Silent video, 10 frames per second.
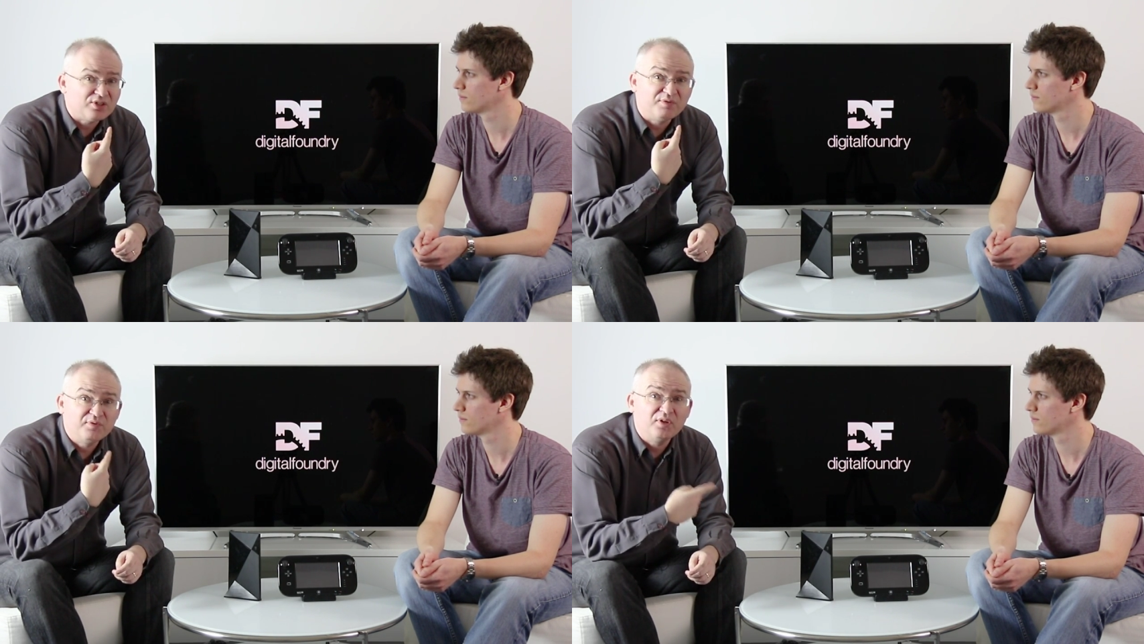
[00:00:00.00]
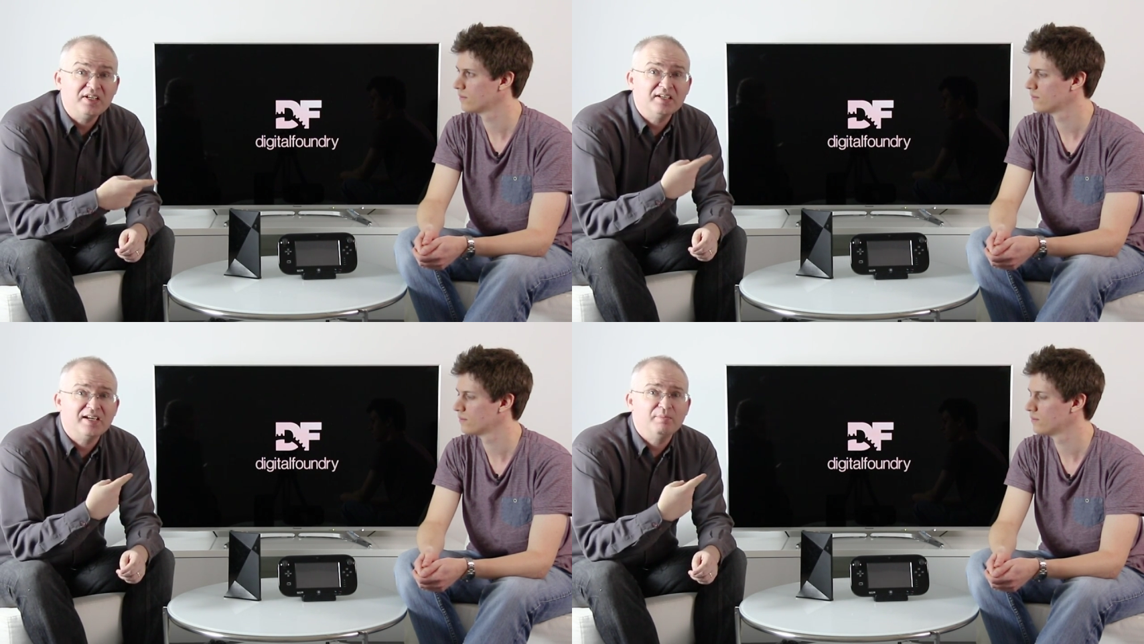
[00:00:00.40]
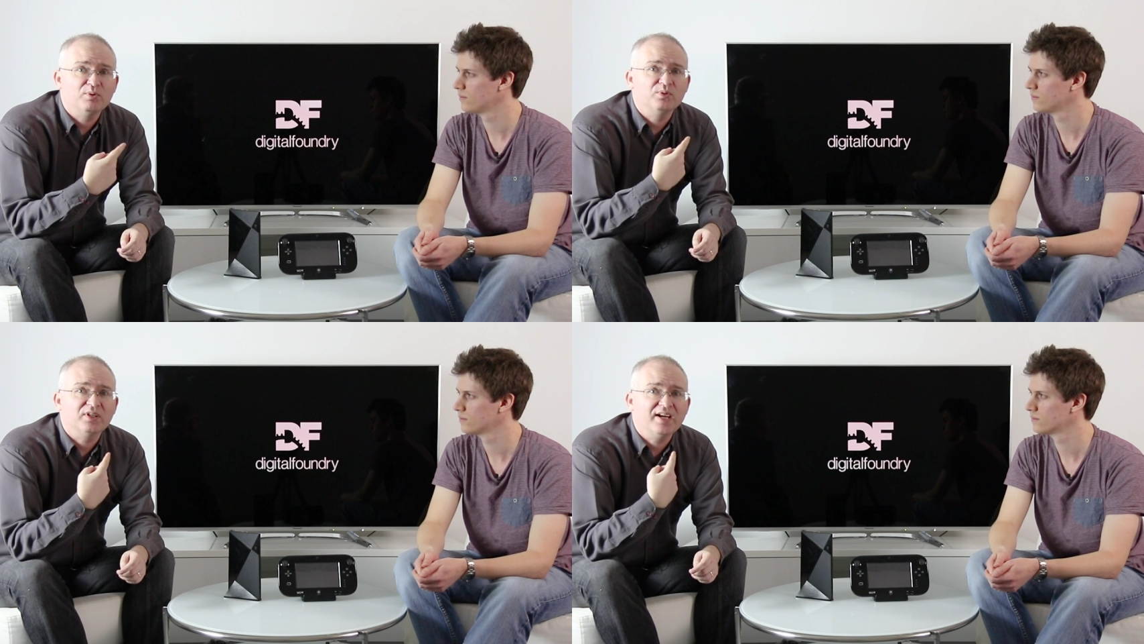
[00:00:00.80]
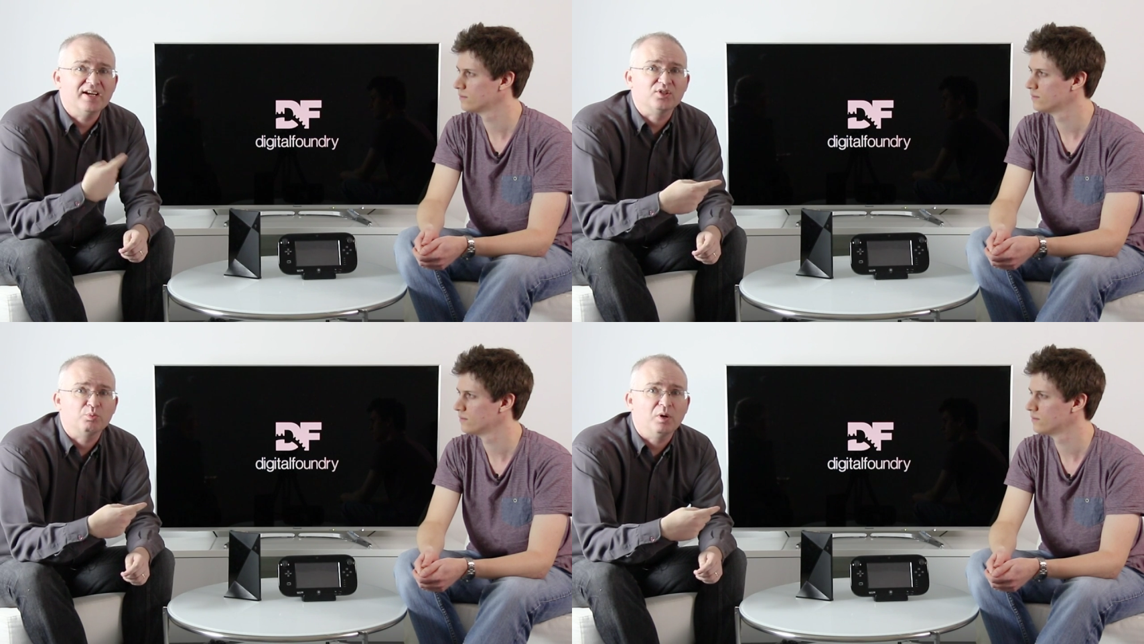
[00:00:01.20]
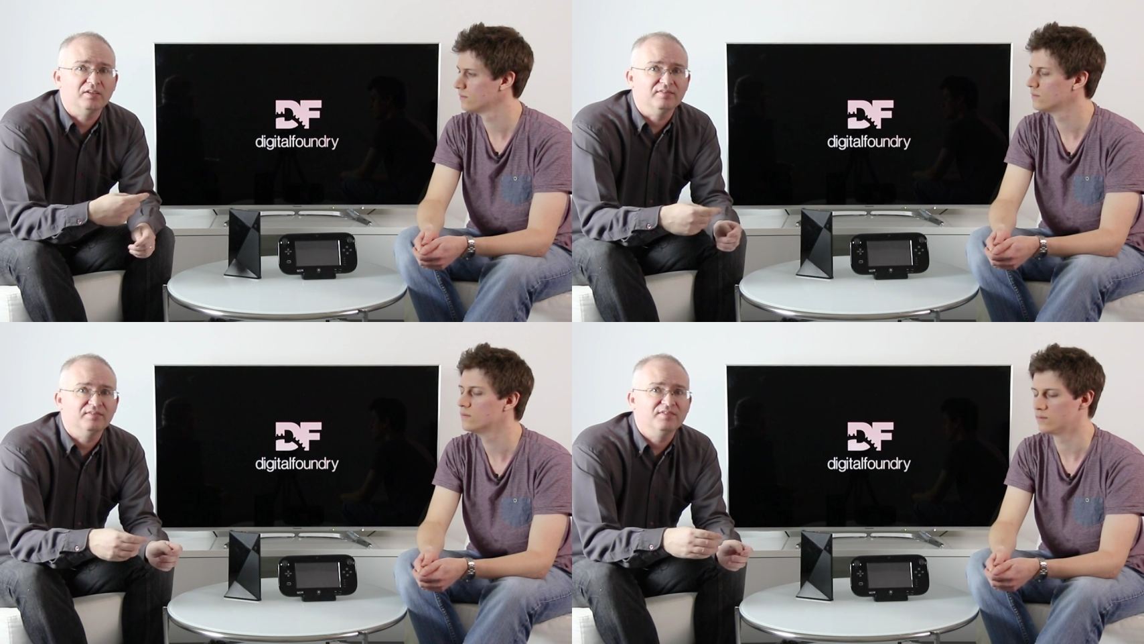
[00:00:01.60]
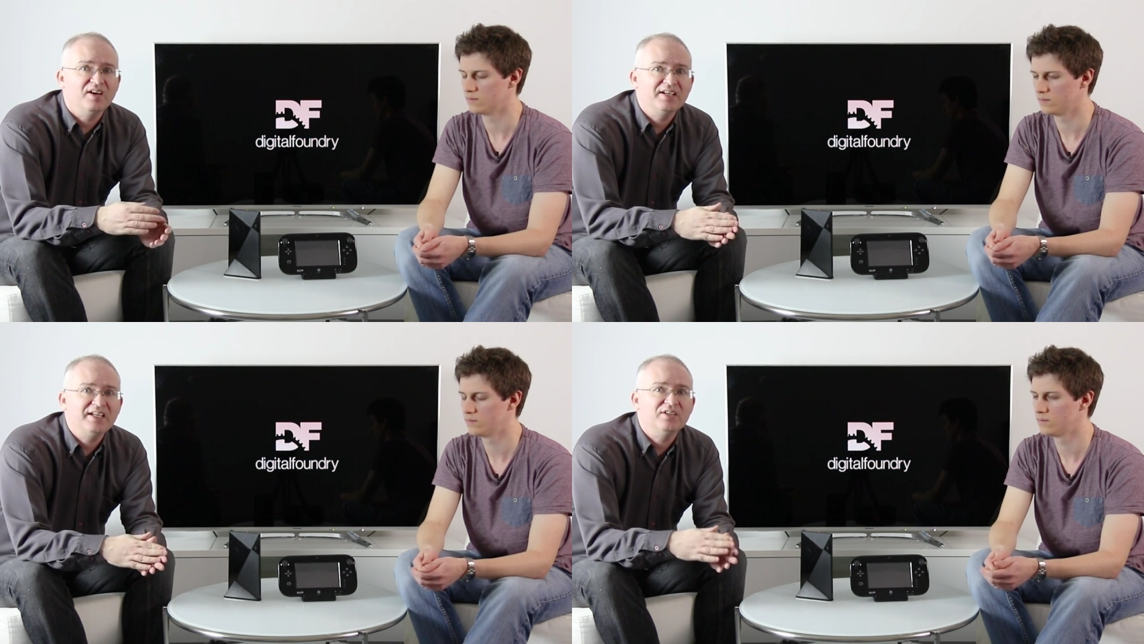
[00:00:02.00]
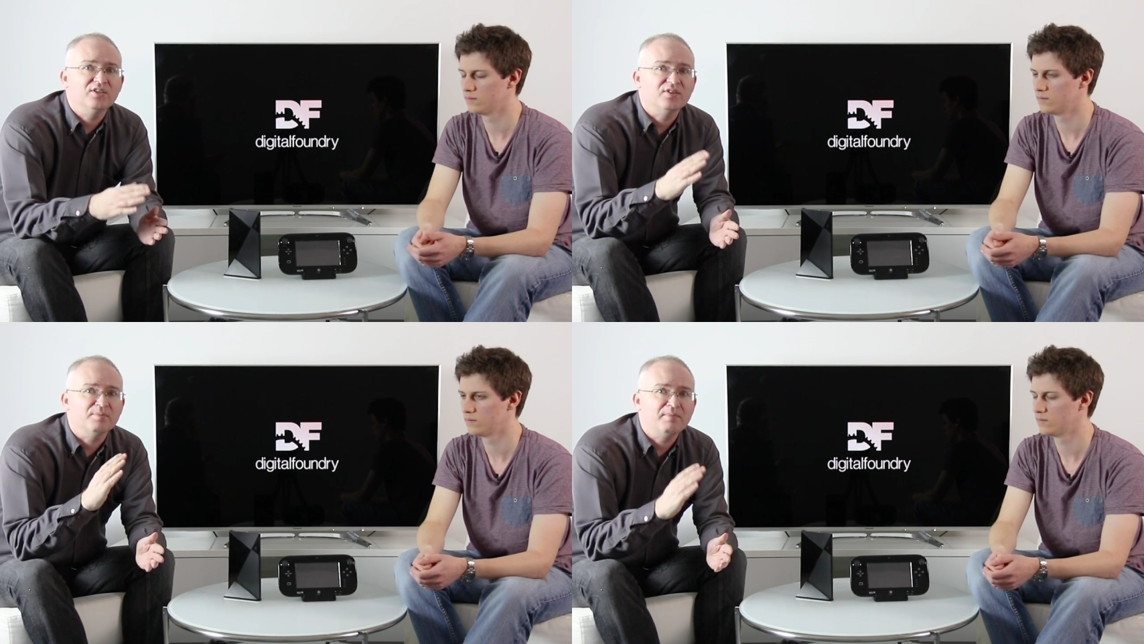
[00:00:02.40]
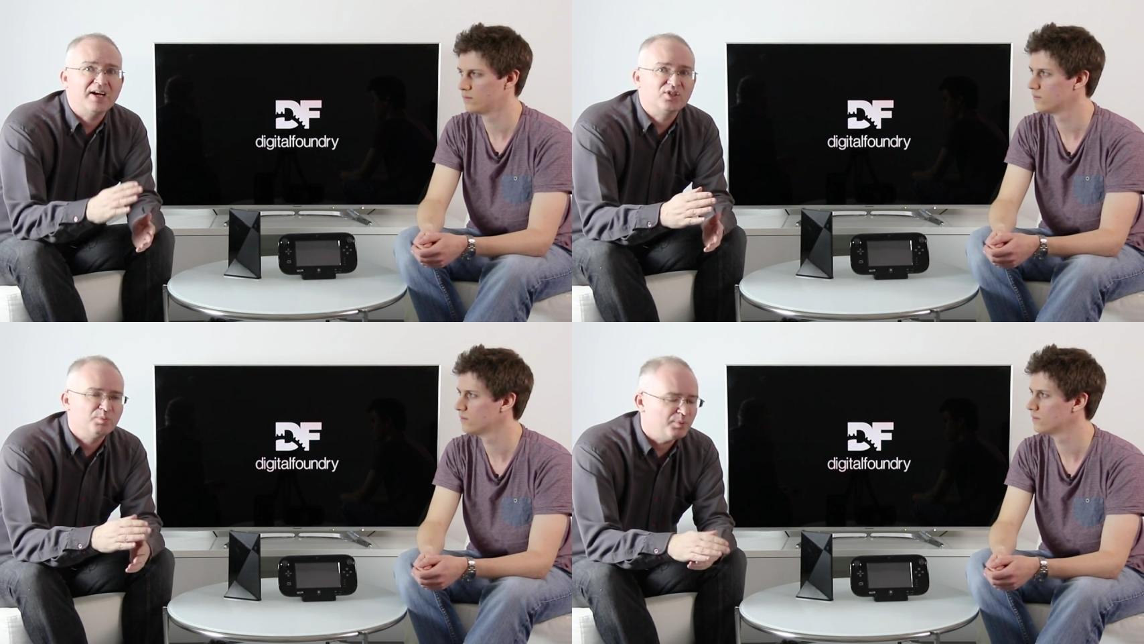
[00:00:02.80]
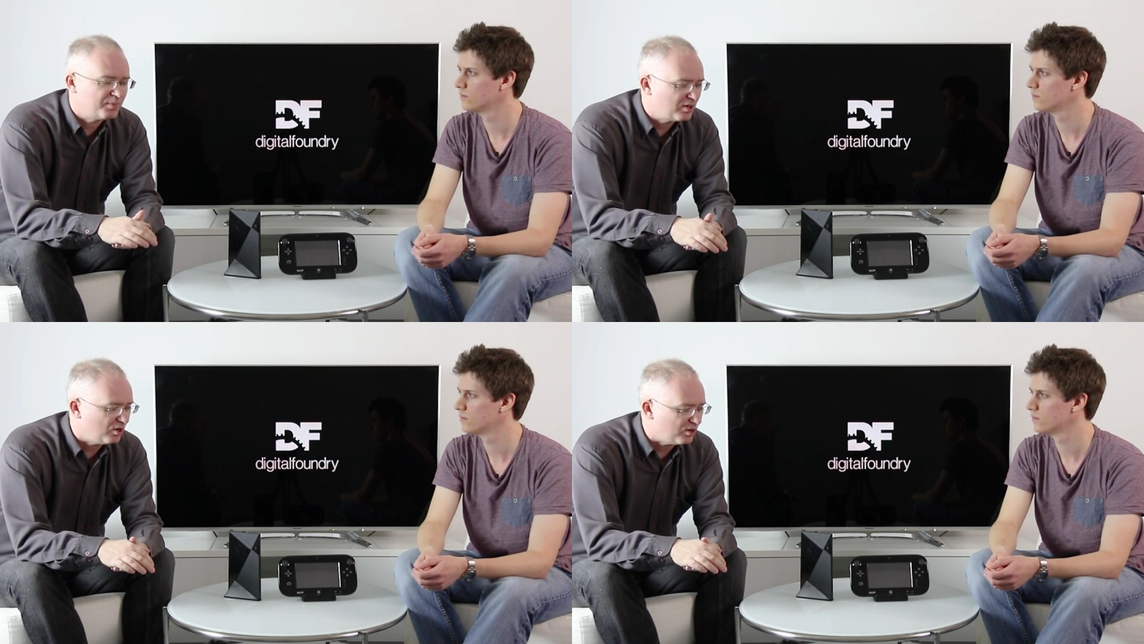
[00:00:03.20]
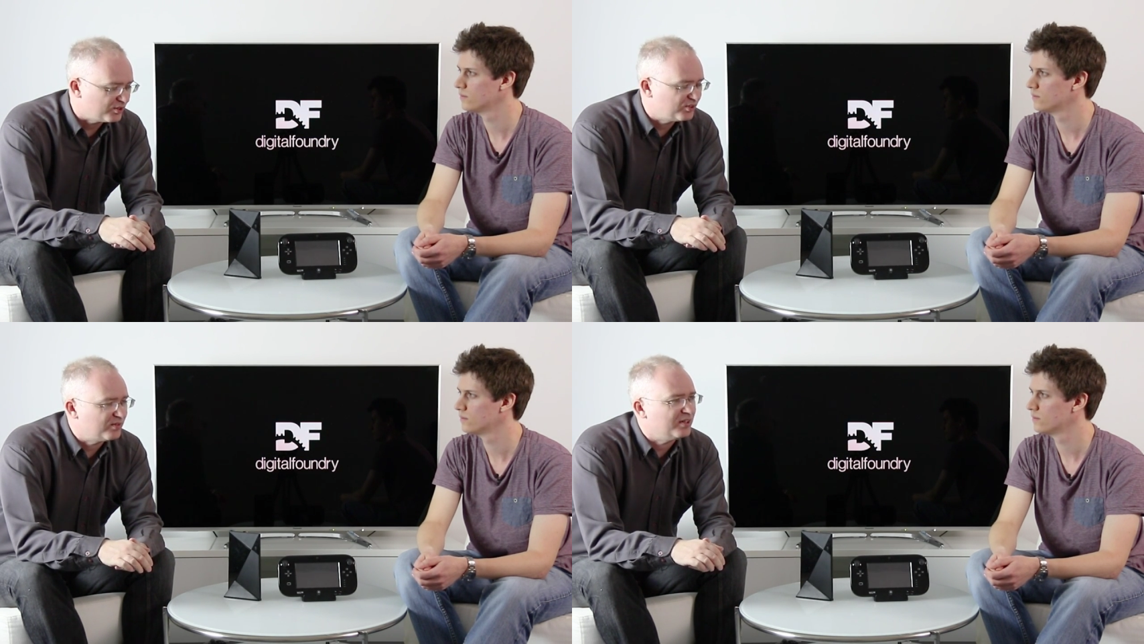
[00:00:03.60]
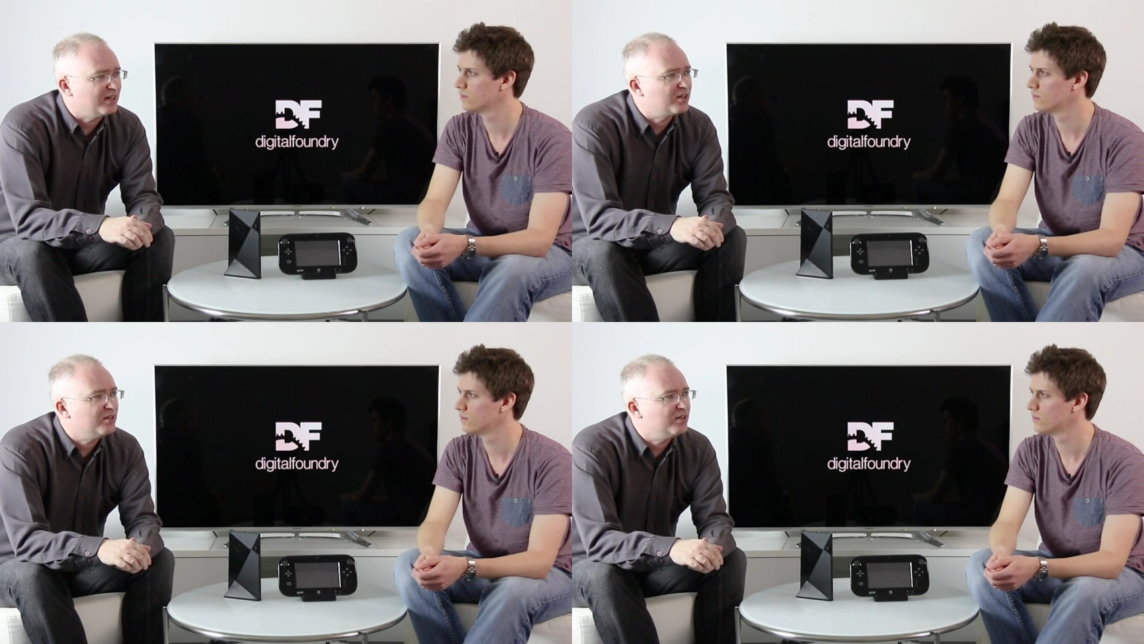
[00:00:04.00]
Speaker 1: is the fully enabled X one running at the maximum clocks that it